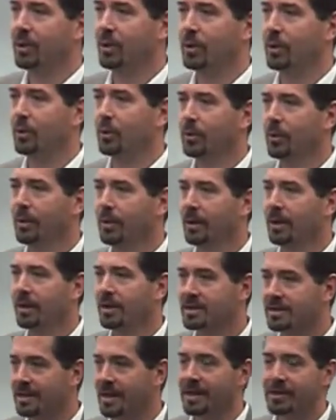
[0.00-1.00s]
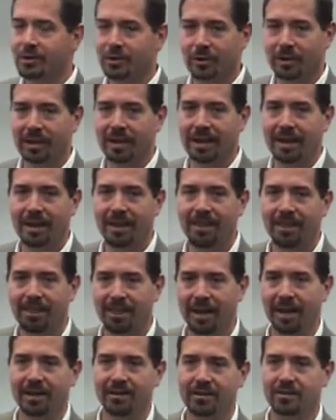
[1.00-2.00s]
you essentially
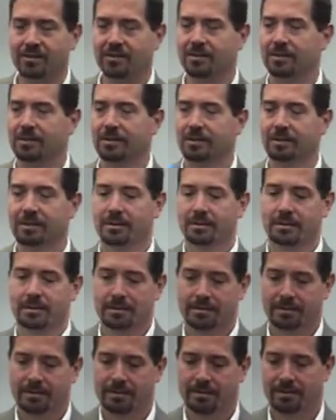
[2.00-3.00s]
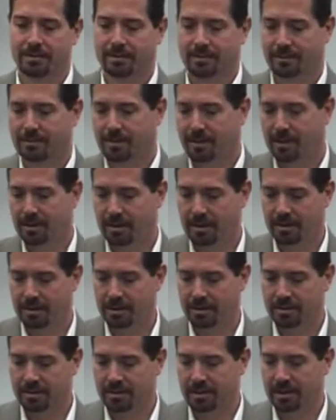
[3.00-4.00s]
this? And
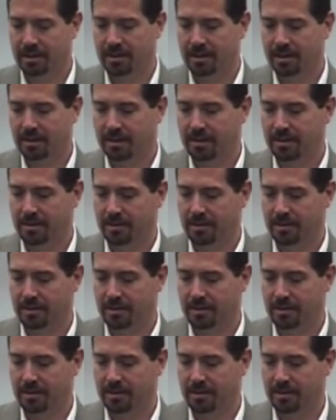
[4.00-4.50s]
I said...